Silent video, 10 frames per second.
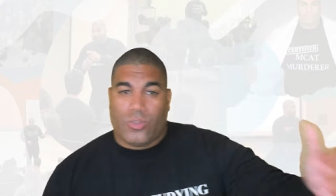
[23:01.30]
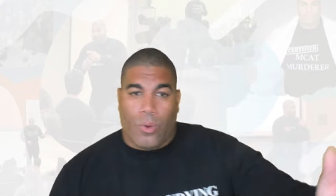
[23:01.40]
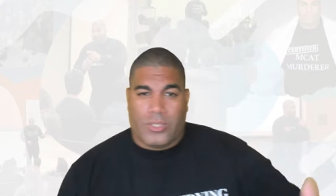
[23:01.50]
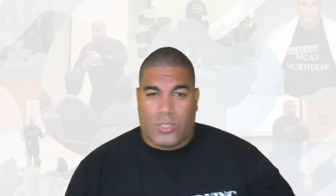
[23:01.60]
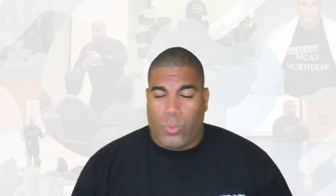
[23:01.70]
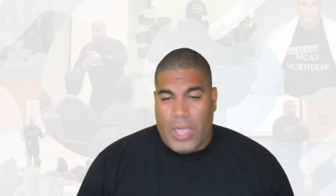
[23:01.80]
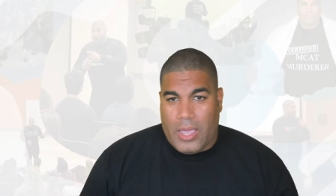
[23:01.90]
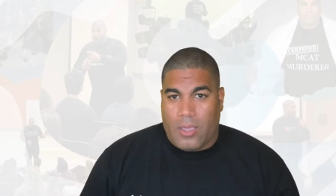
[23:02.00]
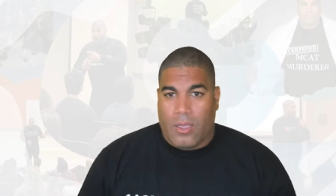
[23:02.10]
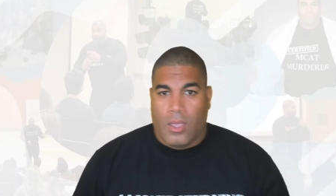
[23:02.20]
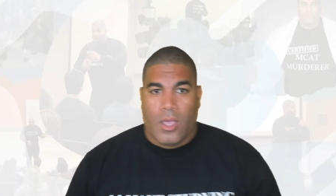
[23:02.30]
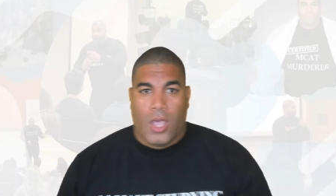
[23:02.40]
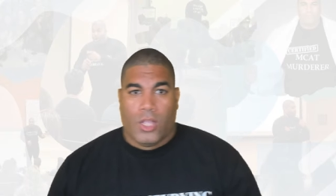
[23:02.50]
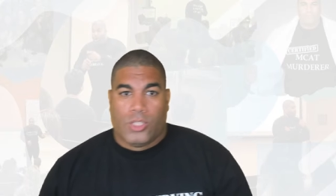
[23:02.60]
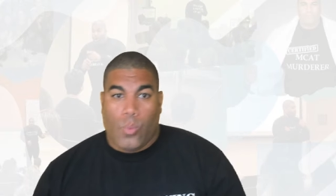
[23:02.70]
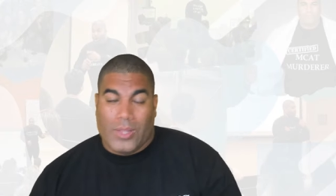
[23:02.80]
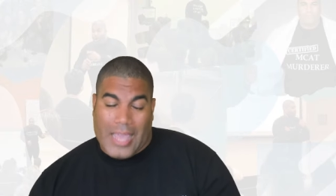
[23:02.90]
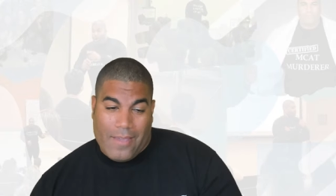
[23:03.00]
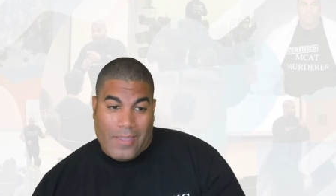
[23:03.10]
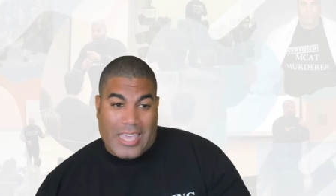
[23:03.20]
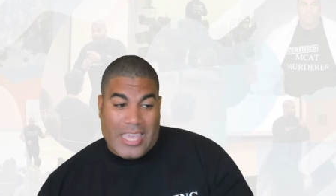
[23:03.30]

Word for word: stories this week, to when they,